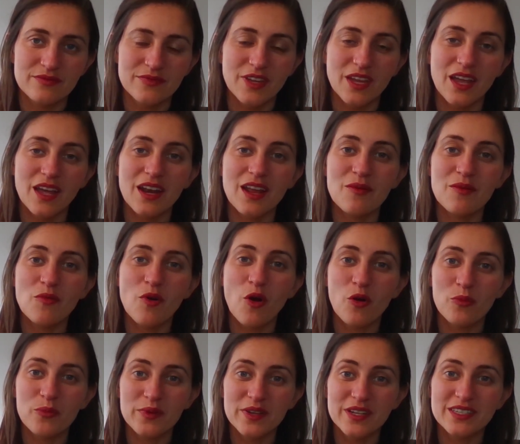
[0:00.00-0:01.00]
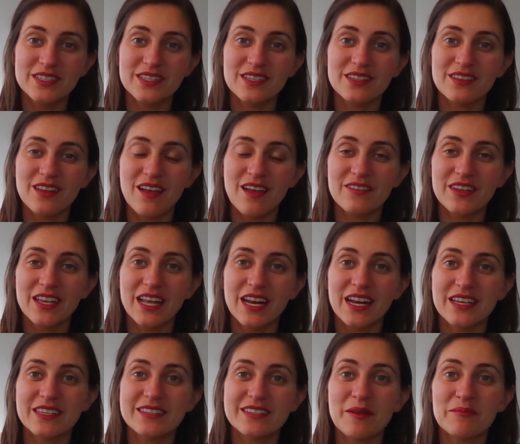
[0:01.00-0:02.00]
And I'm open to loving and
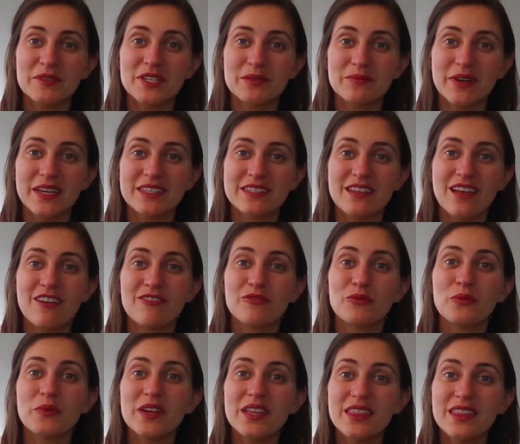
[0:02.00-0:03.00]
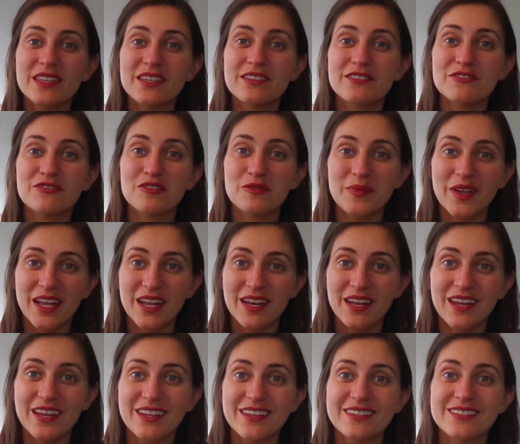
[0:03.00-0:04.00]
accepting myself with this
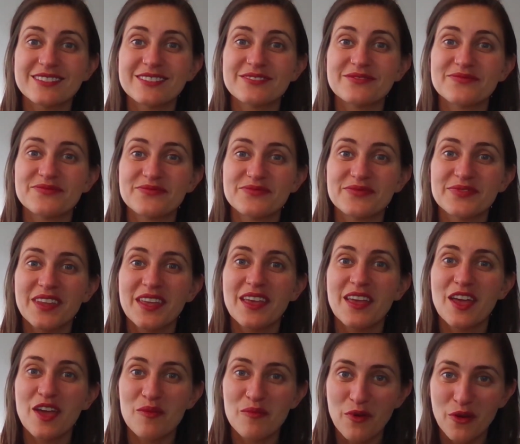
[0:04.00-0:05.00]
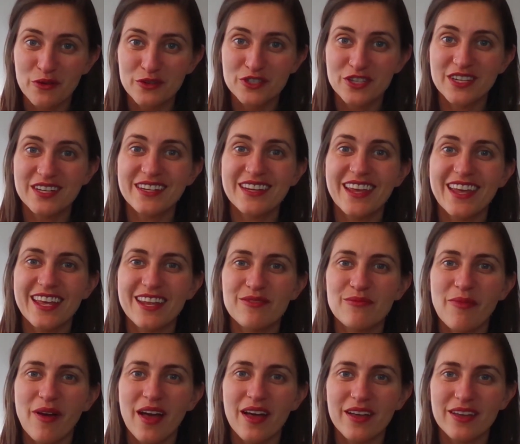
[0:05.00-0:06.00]
remaining emotion in
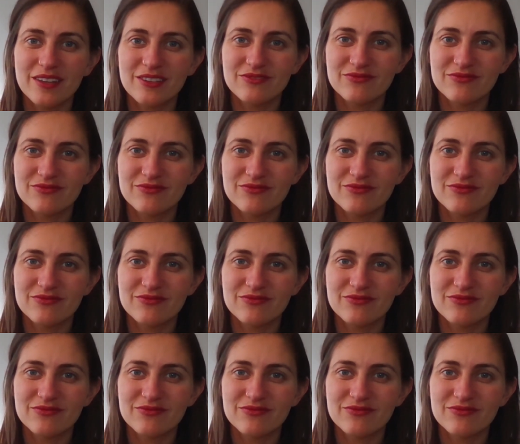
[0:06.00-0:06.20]
my